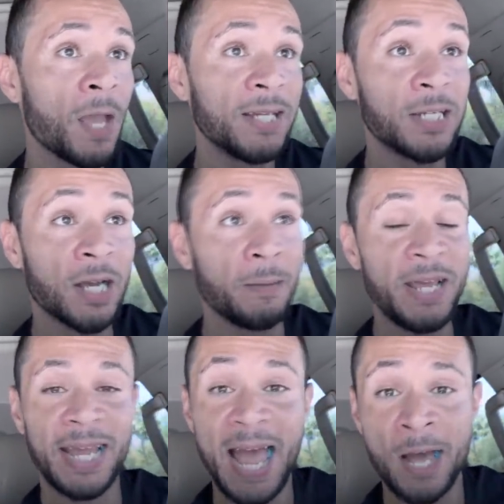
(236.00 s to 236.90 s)
Is there going to
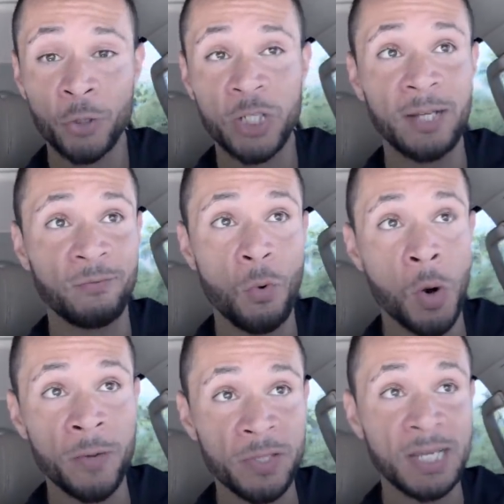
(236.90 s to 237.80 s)
be a casualty of
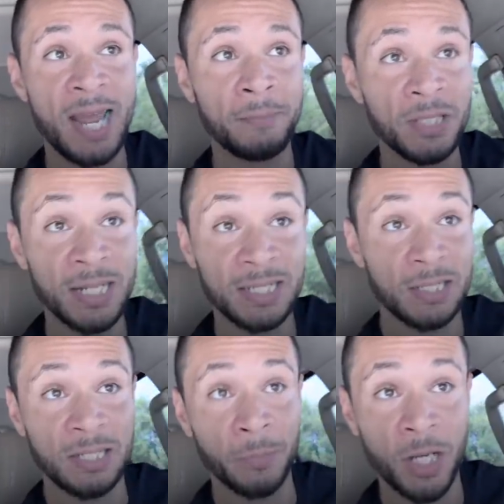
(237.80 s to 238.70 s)
war in this game six?
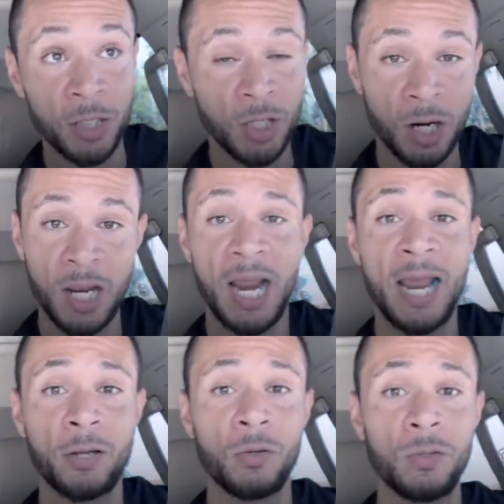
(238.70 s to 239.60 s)
Is someone going to turn an
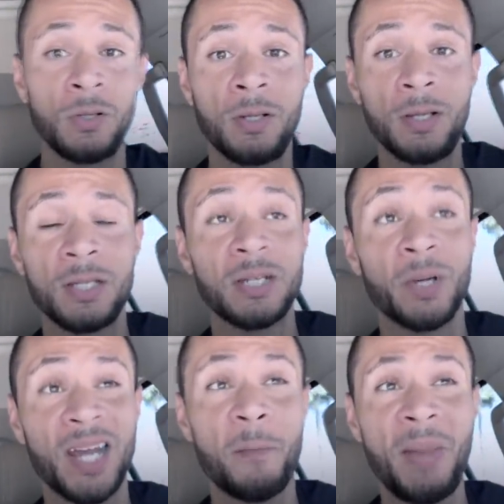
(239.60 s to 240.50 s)
ankle?
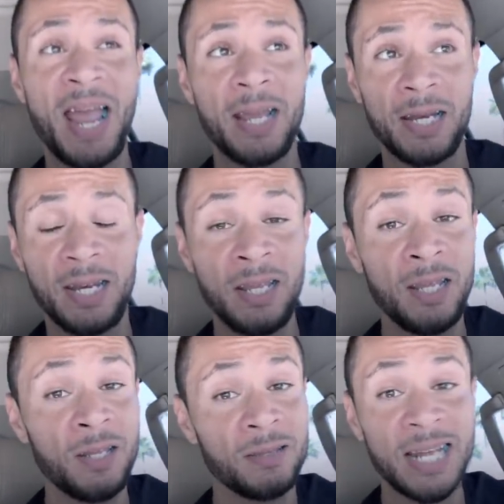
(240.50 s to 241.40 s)
Someone going to bang a
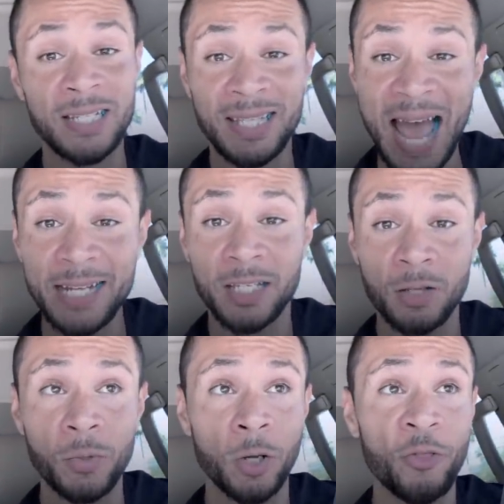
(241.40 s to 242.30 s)
knee? That's that's
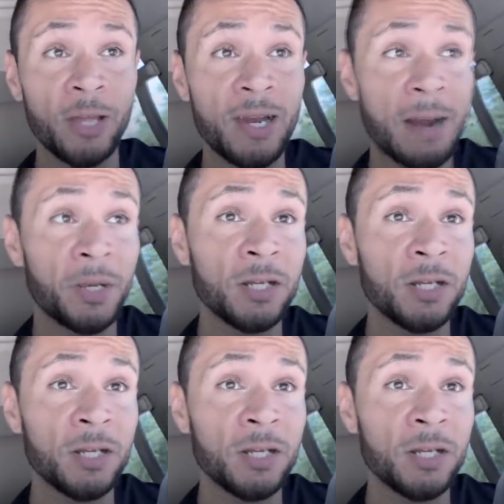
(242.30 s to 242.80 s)
the real thing that I'm